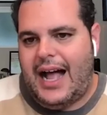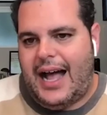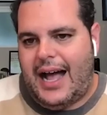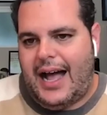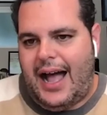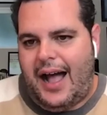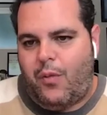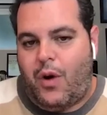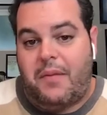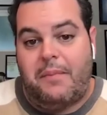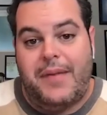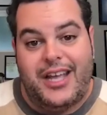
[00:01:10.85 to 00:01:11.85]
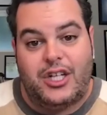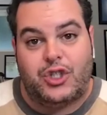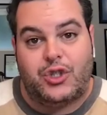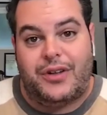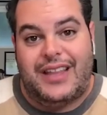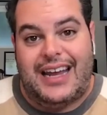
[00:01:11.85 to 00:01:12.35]
I want to make
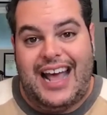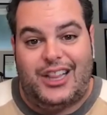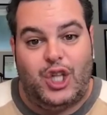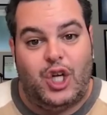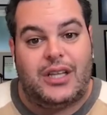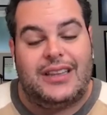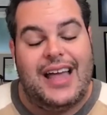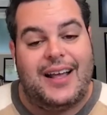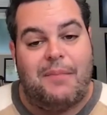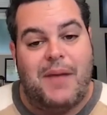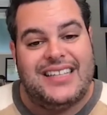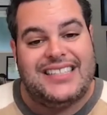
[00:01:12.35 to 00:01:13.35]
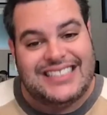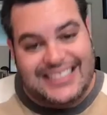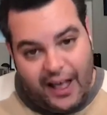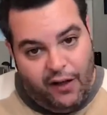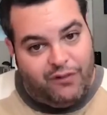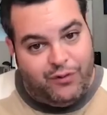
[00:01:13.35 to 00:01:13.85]
sure that I look like
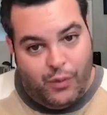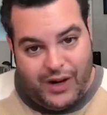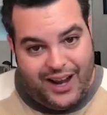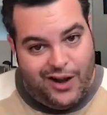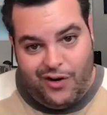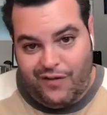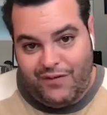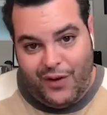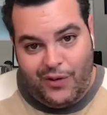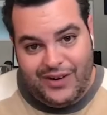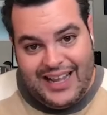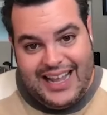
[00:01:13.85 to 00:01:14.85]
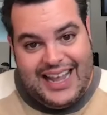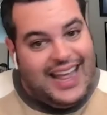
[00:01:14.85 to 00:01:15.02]
myself when I go to vote